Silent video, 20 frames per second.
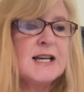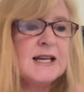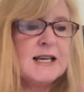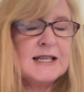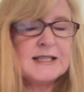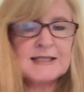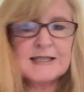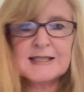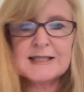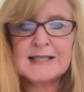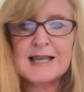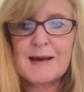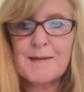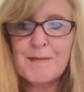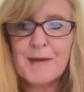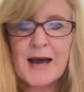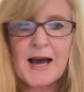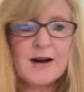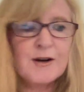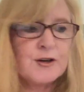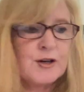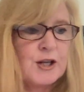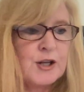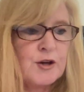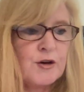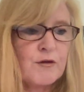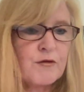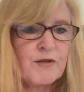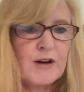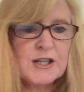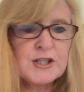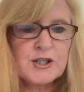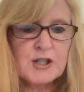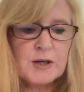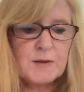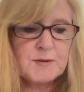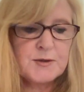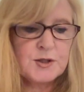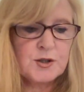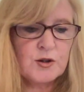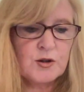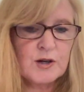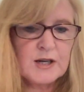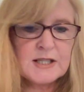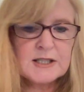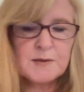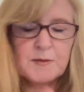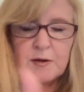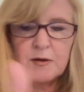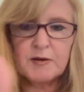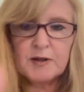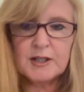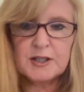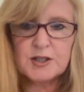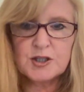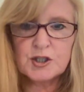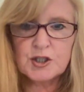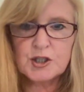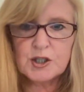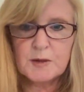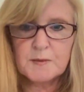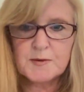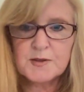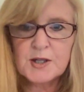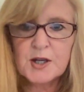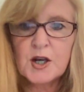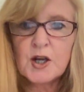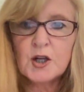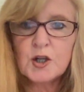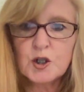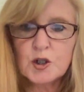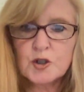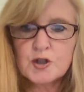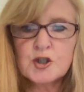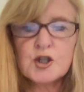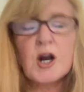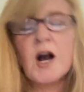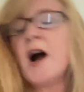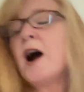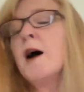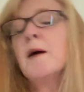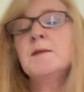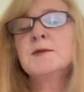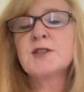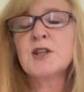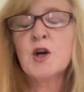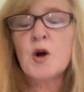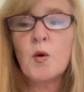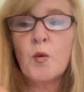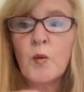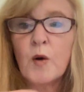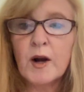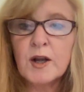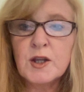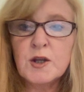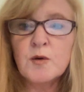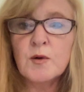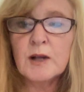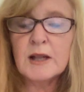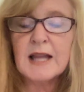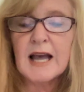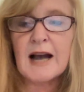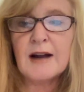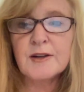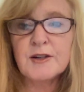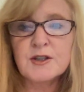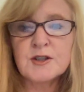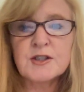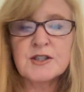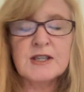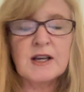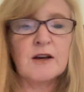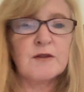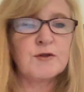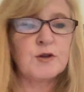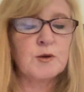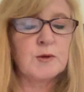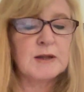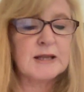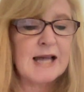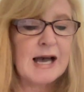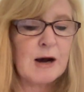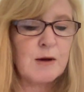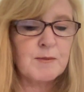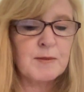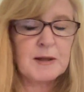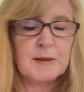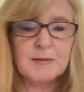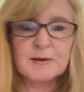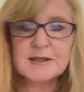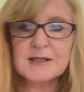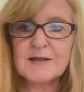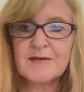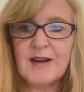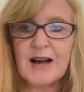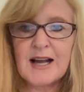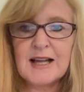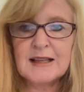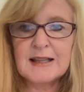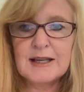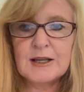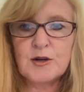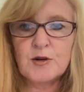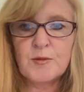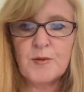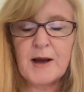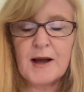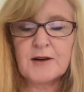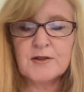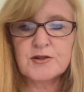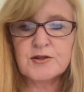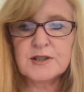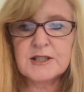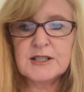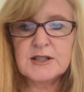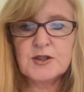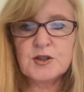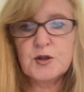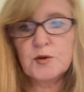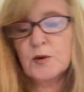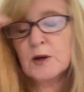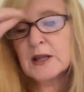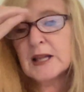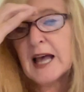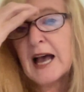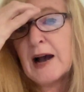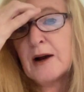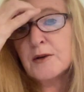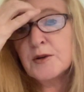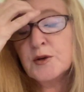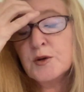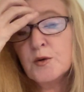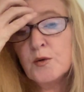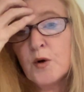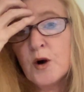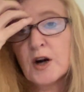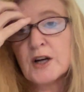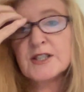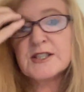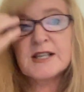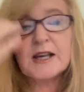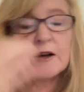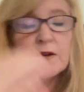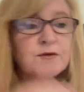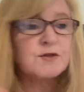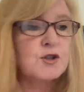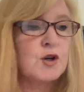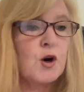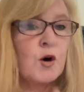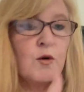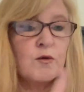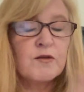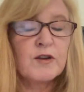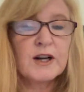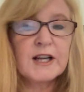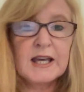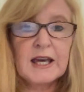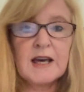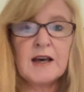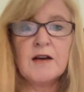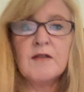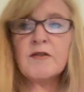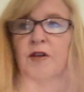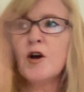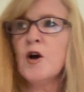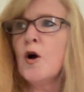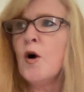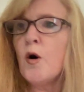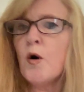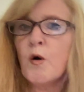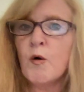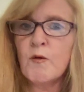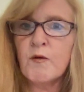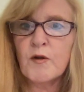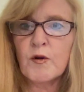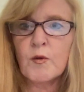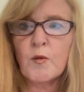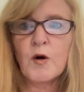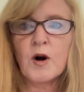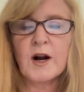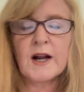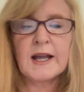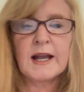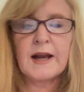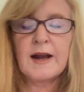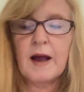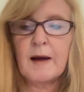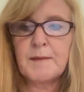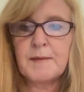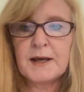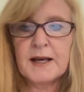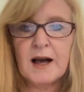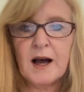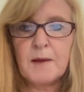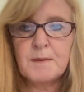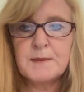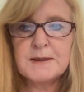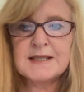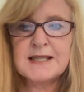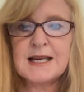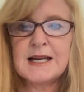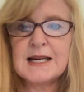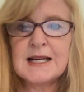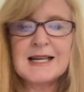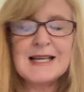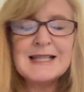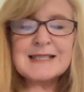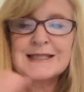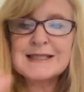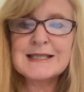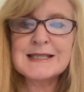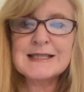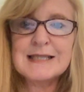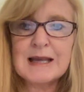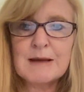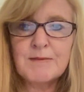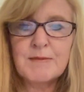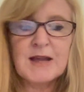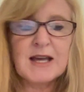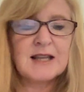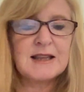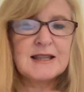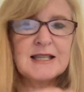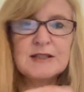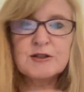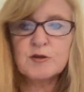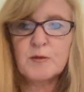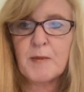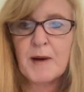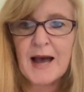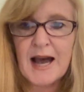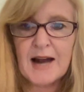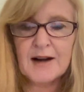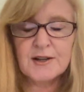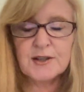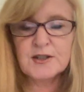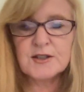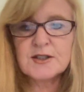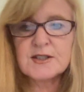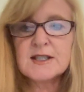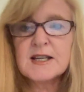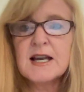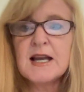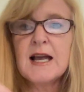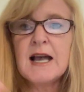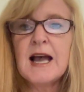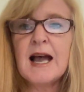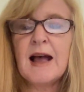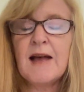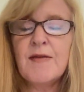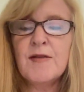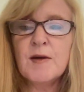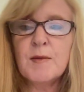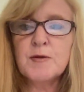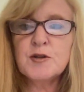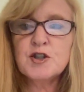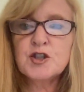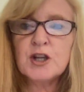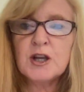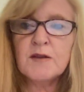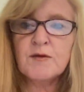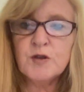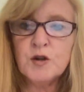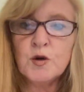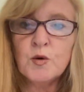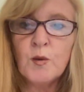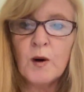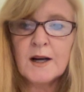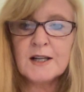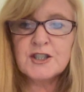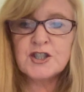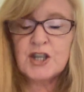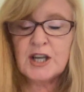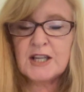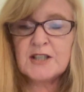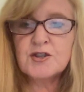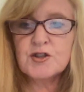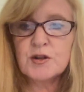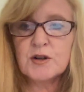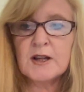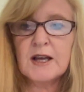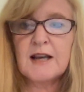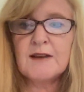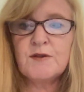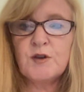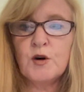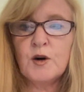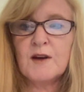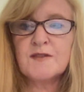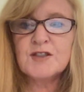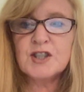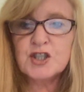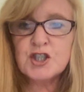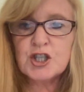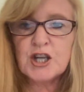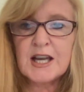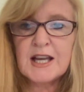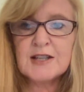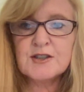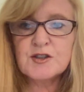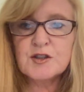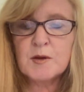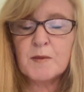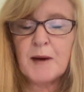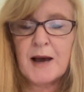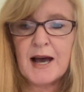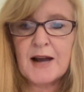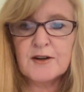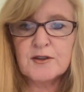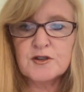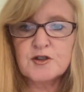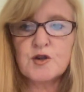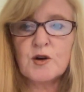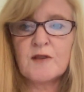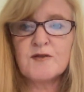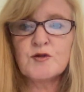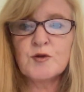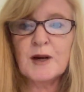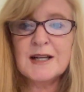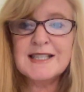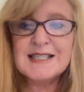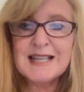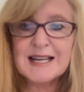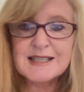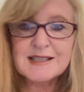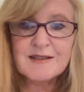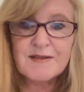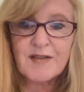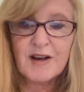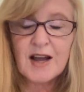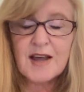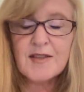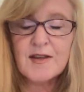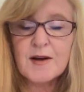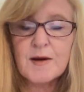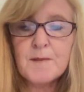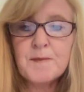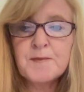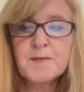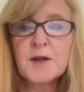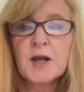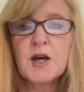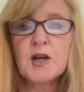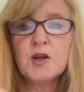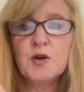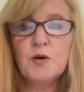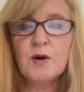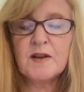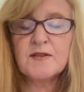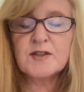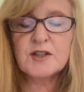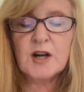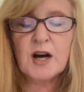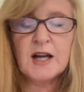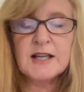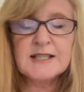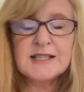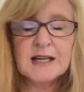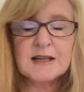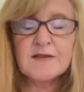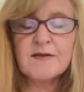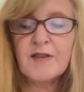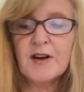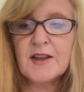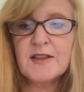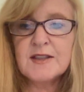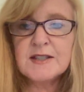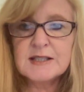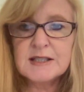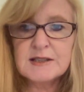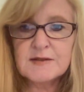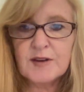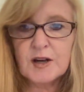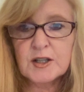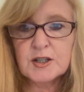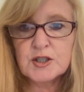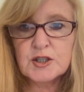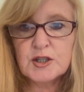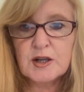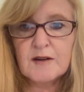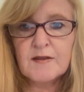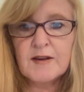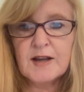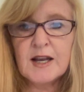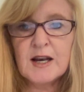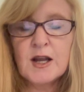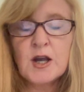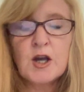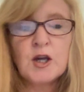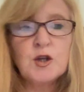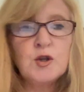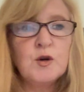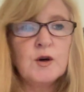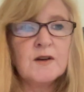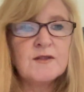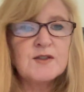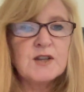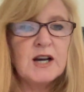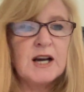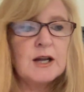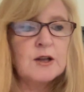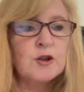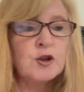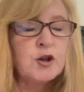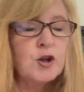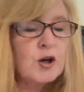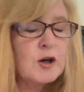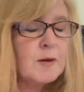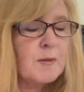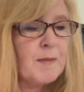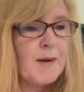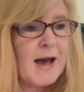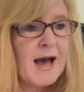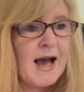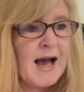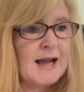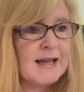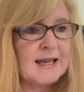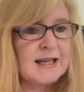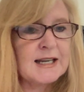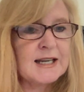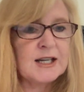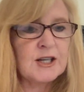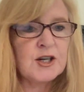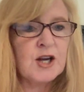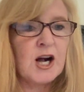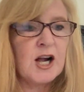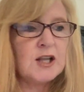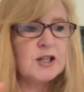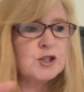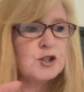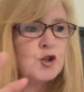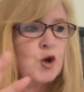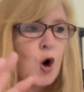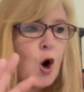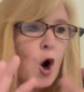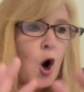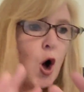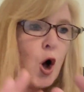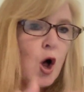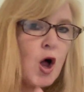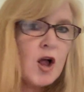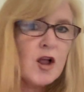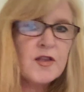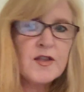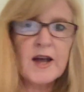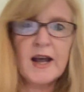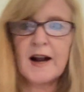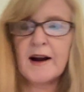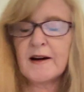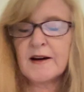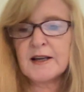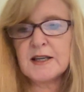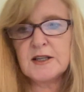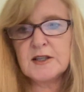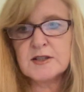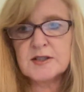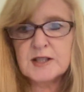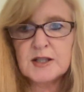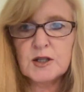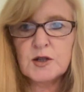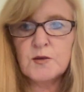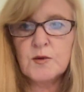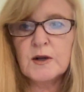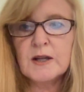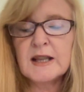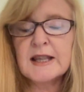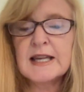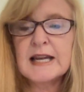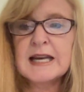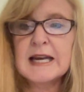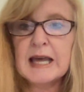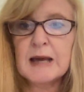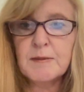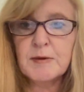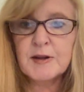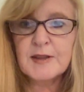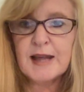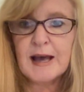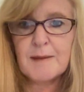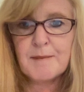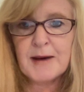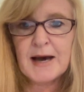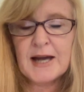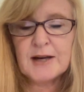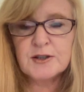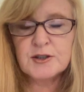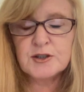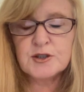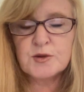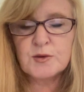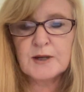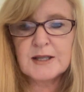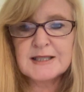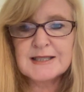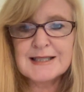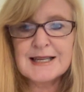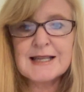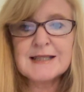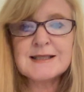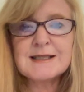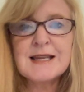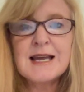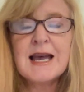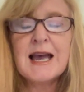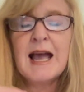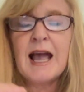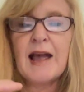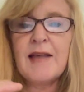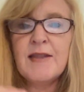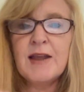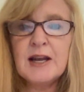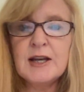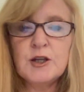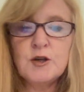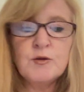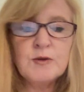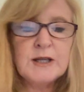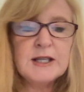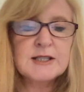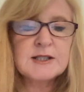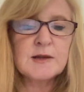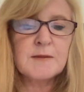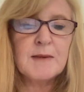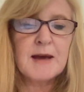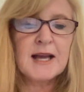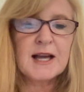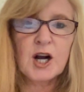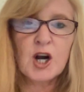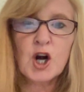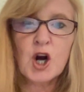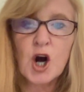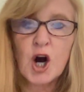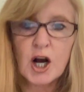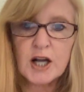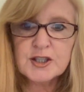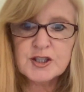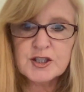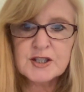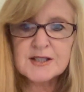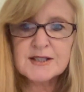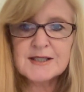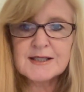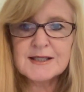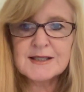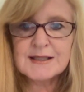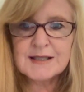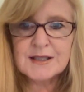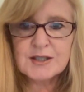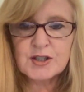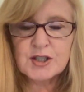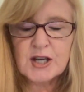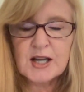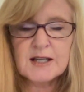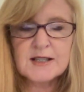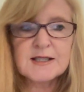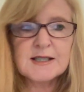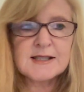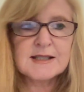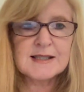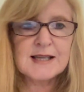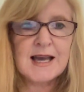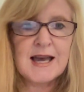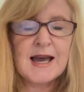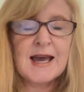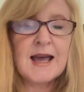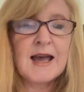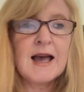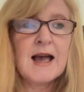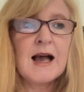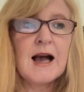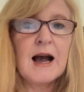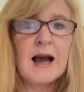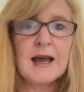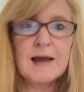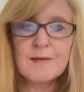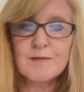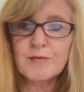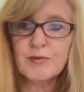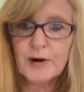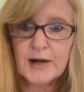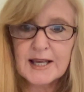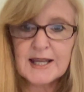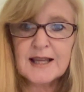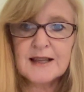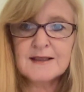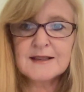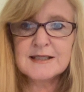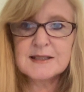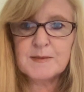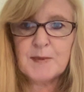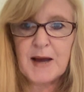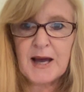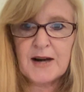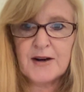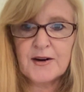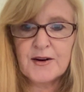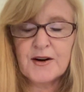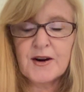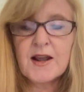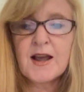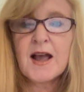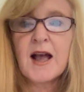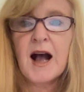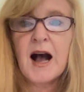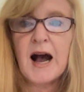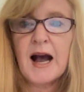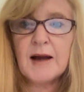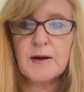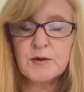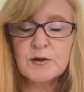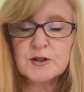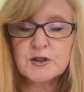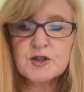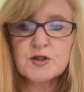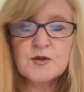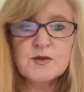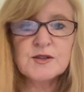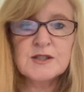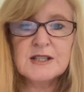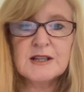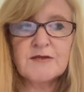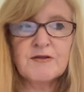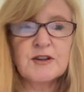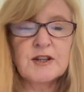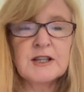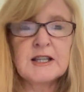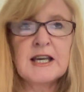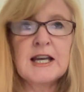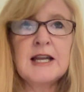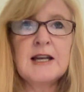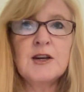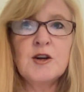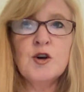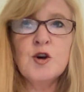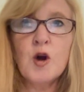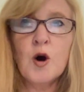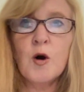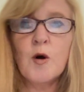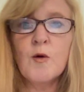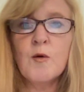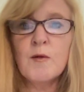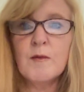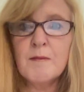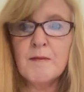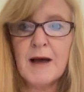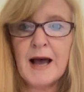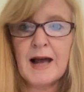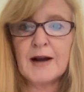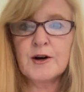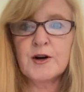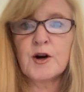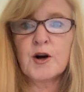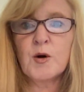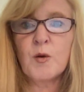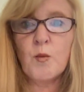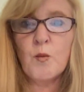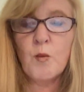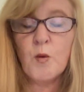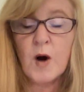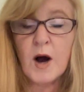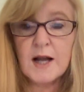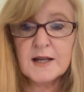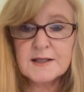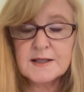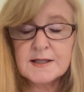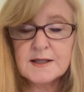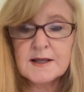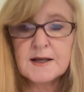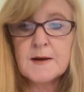It's the same pattern in your friendships, your intimate relationships, your jobs, where you allow people to violate your boundaries, you allow yourself to overgive, overwork, and not be compensated. It's the same thing. These are patterns. And if you want to change your life, you have to change the patterns. You have to identify them. You have to identify the dysfunction of it. You have to look back and acknowledge all the areas that you enabled that pattern to exist. And then you need to make a conscious decision to say, I am breaking this pattern. I will choose differently no matter what.